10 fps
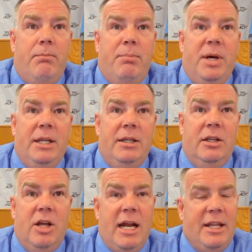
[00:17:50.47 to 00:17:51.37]
But a
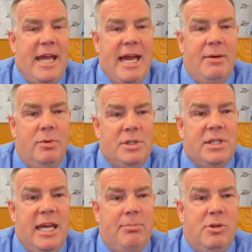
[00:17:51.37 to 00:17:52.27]
lot of that was
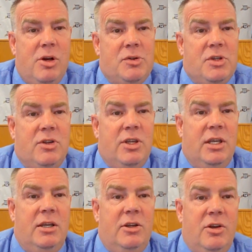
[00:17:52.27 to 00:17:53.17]
kept close to
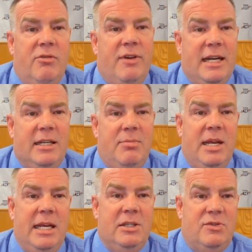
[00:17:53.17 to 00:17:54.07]
the Unified
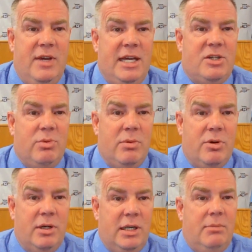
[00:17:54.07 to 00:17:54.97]
Commands vest. We
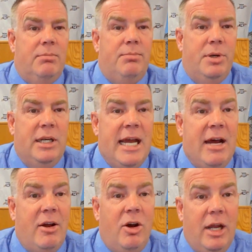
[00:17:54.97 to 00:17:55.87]
weren't putting
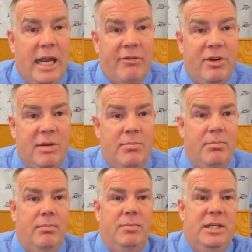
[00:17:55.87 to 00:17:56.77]
out every
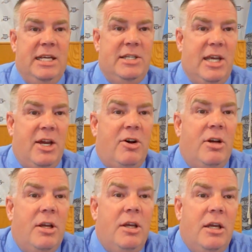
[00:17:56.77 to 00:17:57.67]

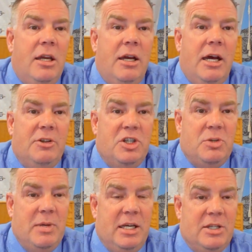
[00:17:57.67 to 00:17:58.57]
detail
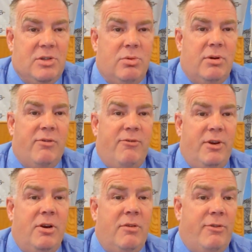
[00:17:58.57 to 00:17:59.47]
just because we were
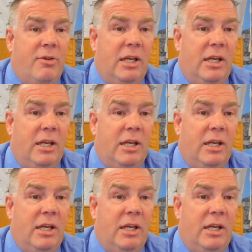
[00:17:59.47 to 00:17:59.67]
fear for